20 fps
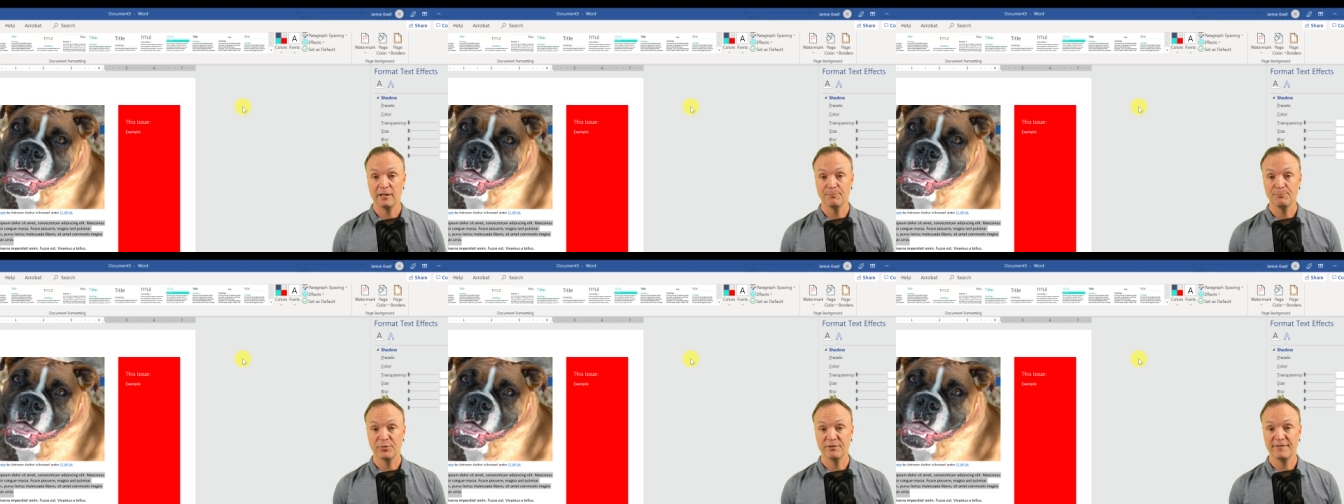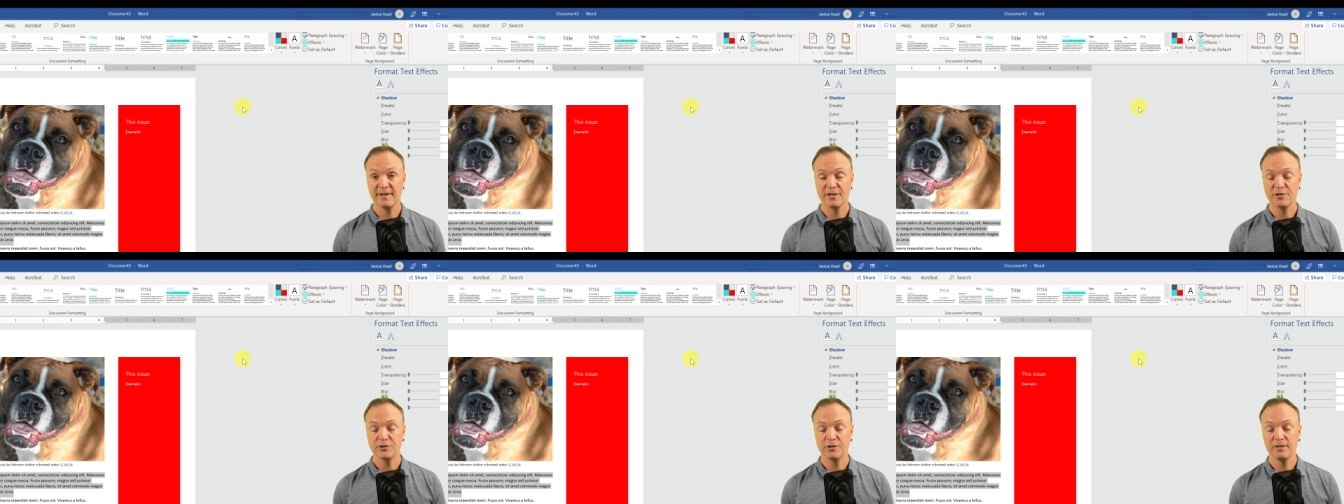
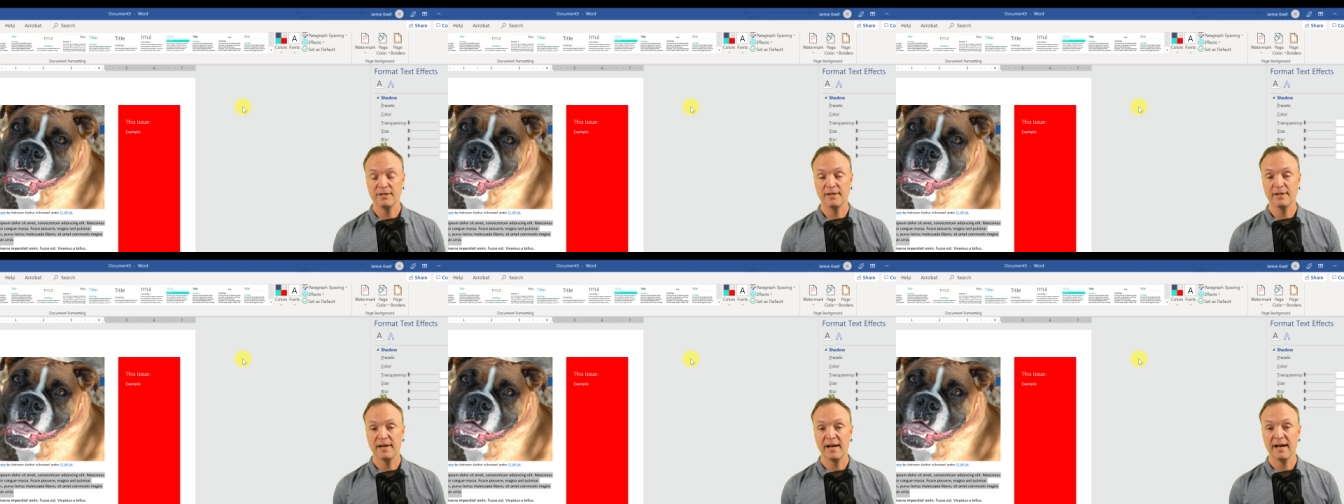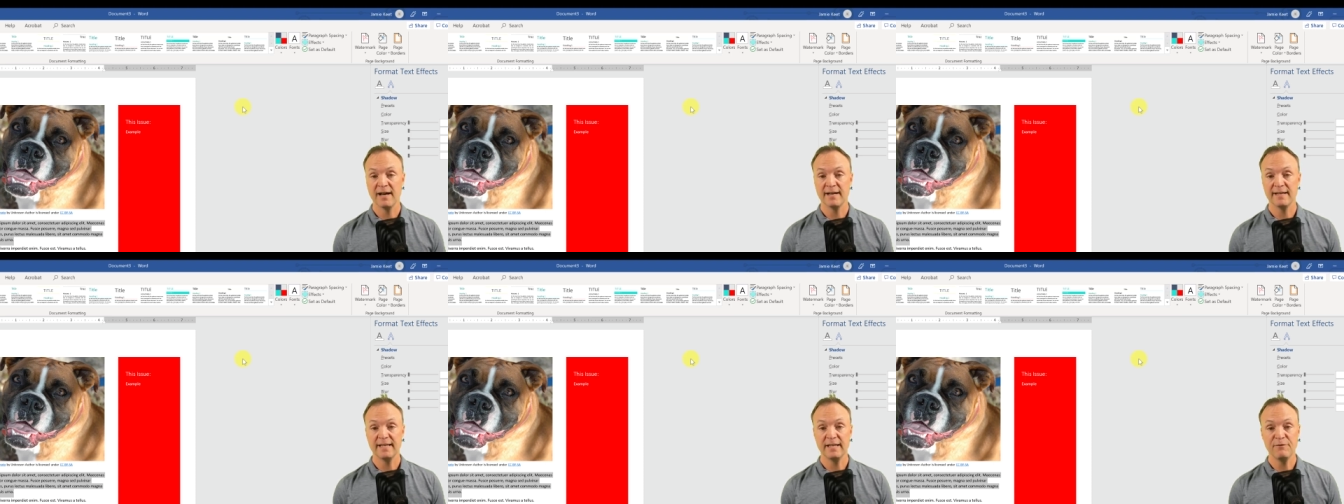
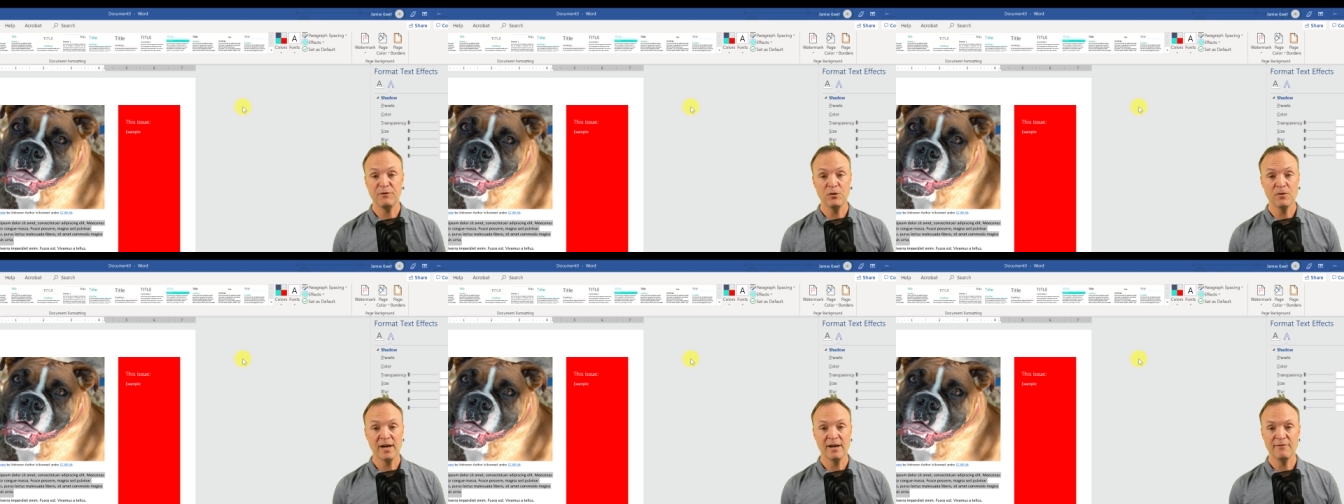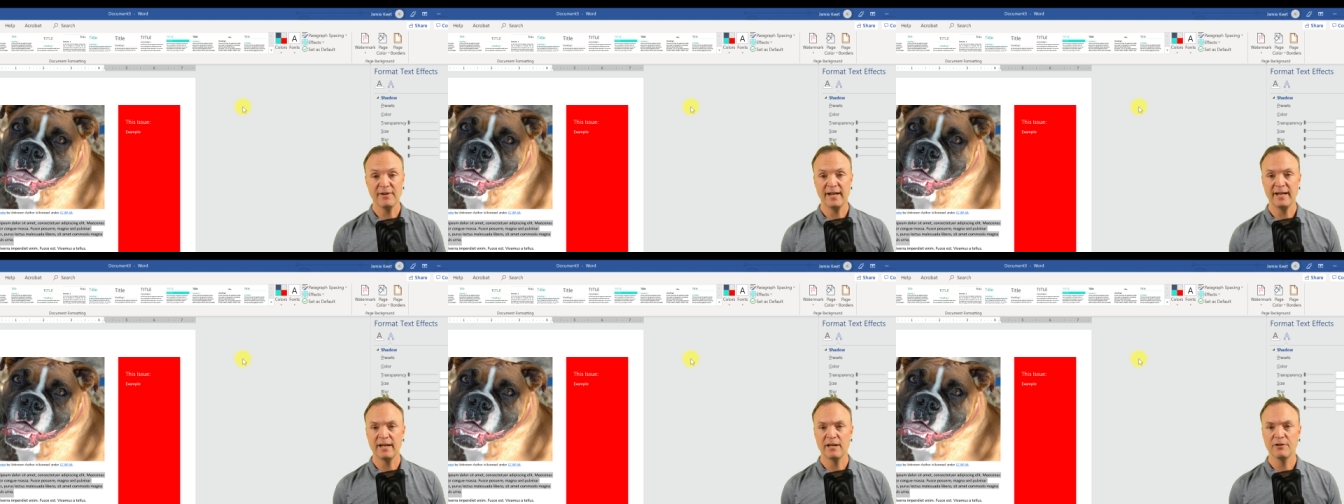If you
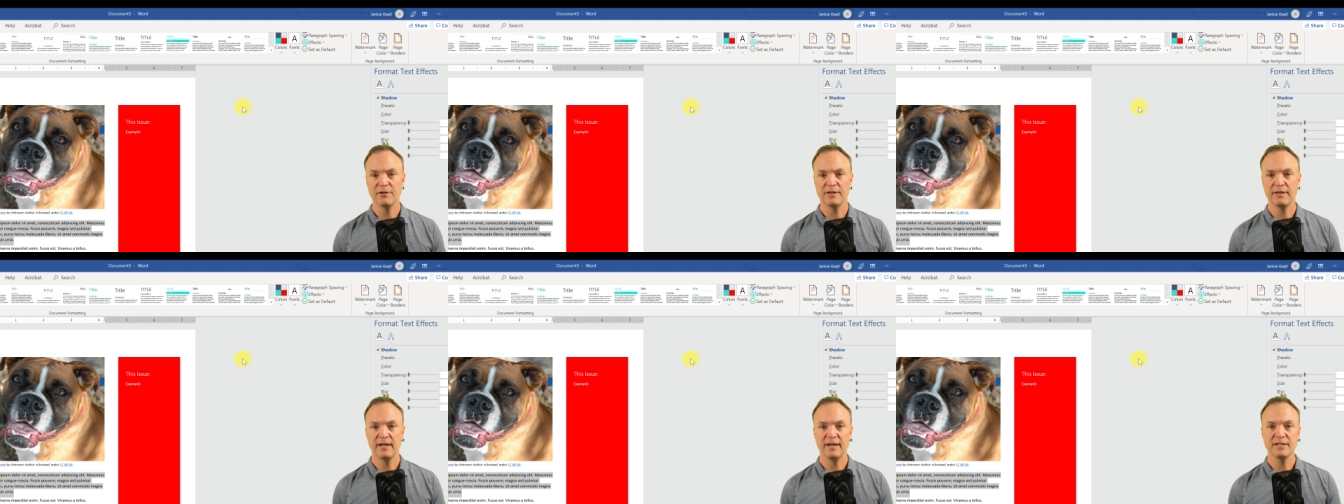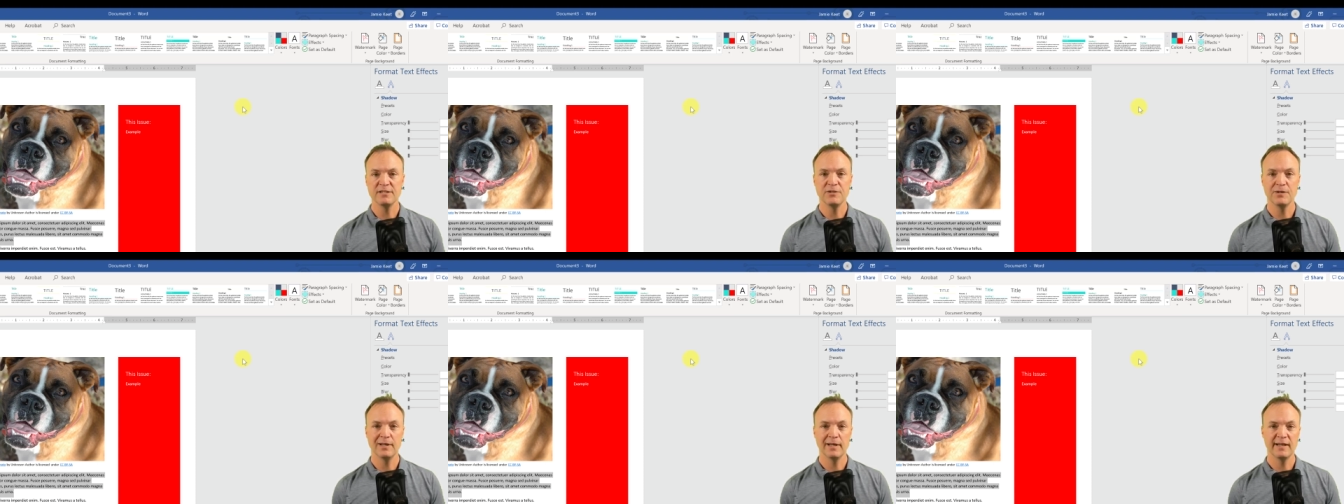have any other
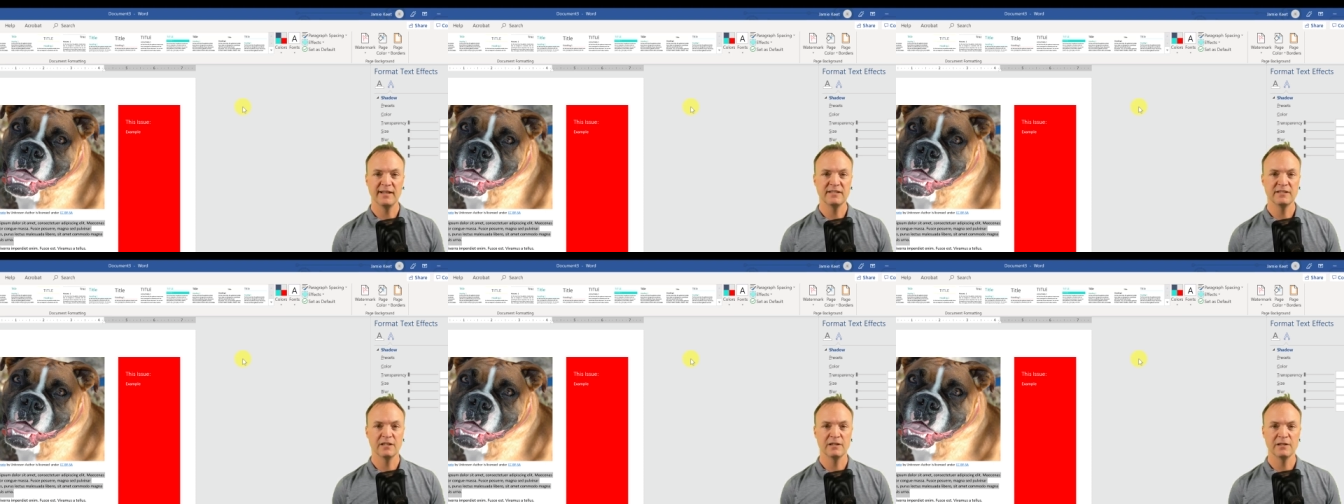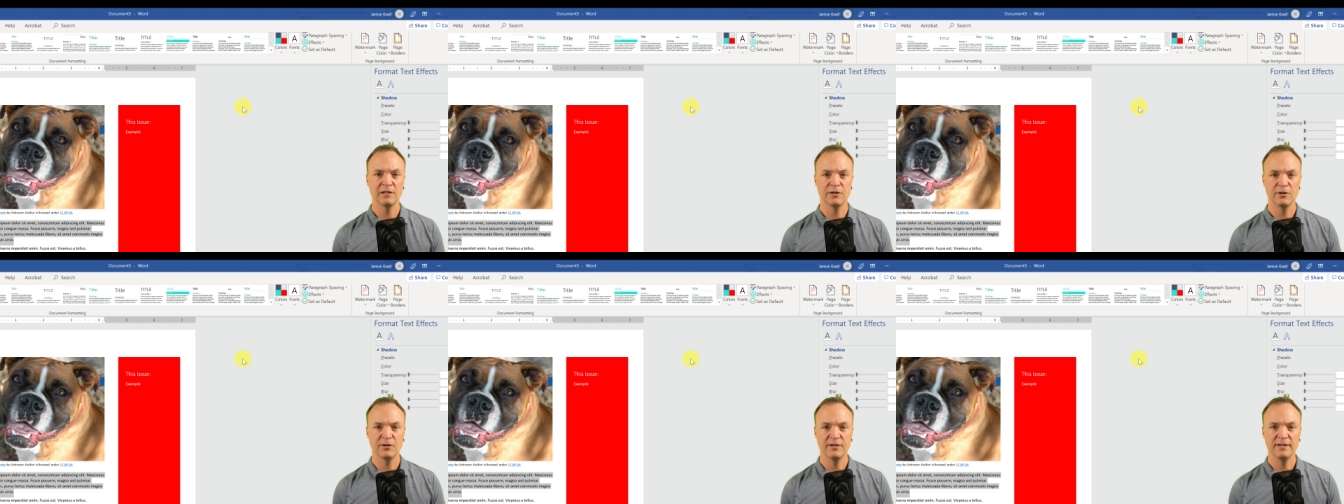things you'd like
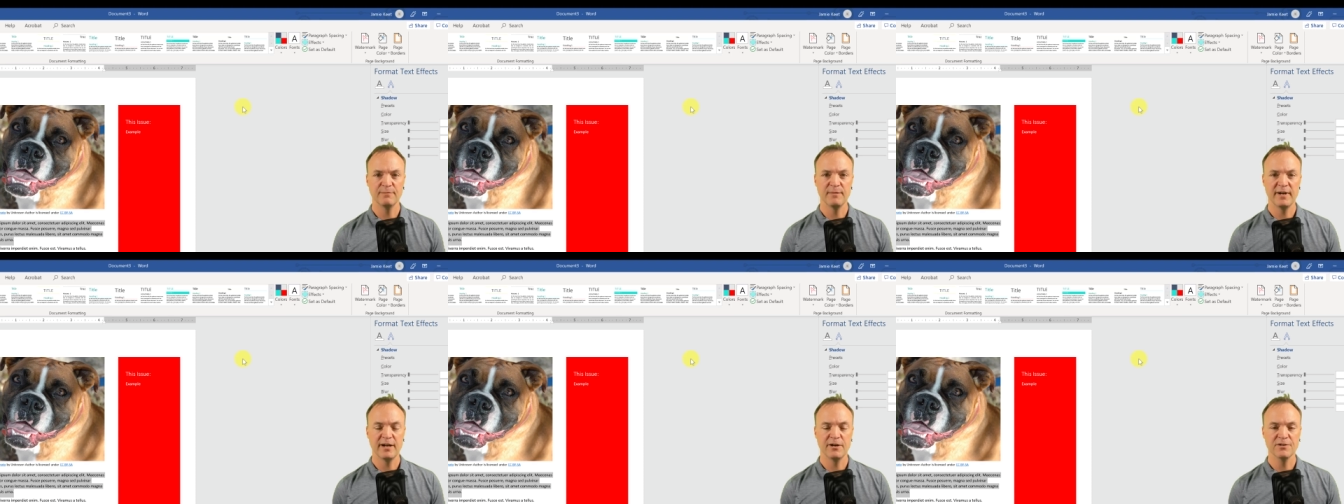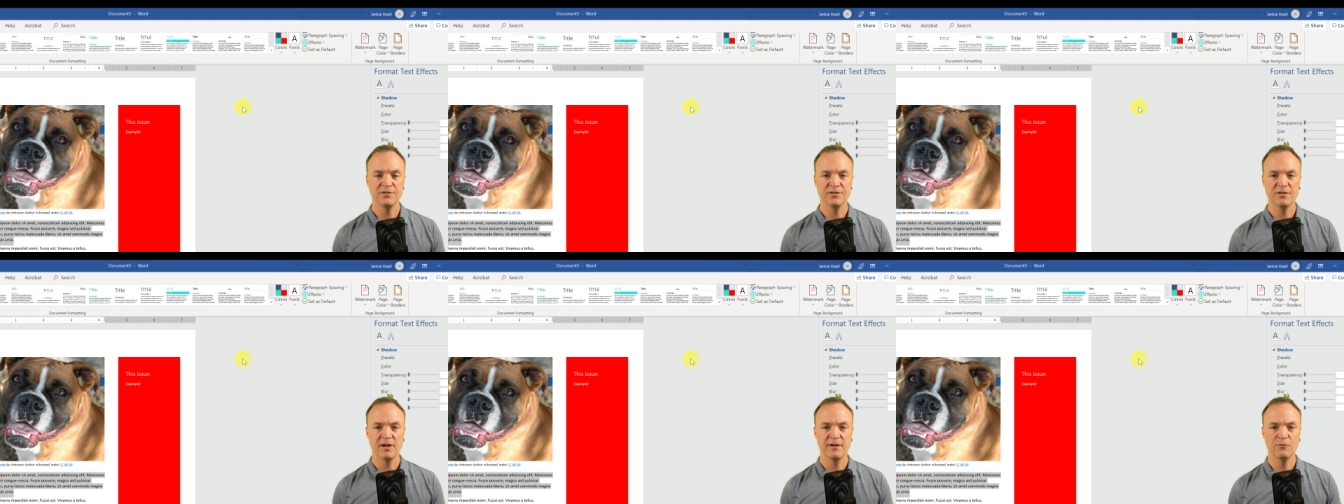to learn in
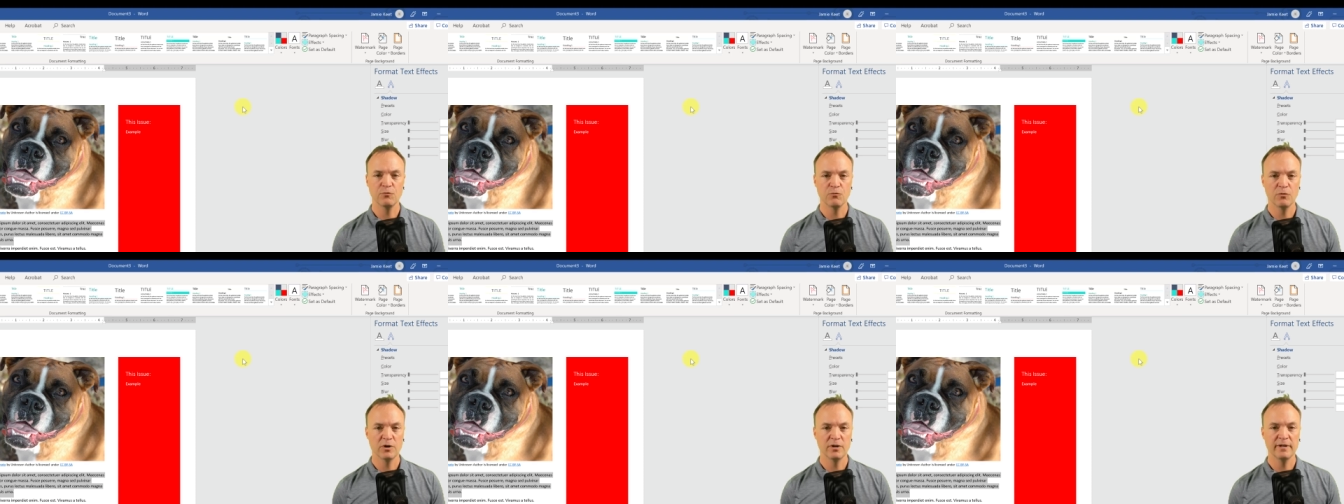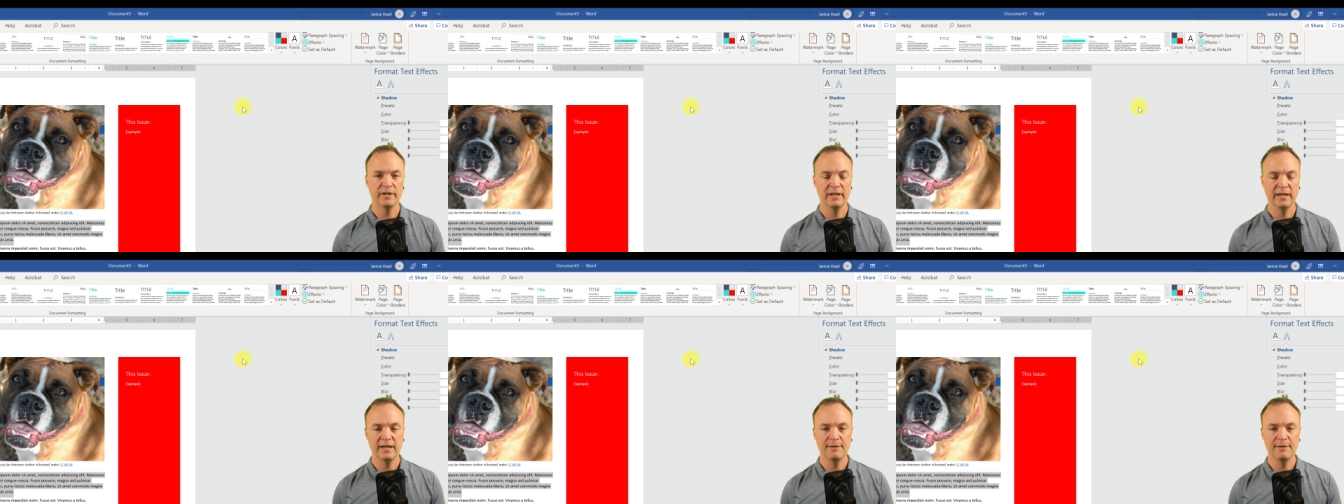Microsoft Word,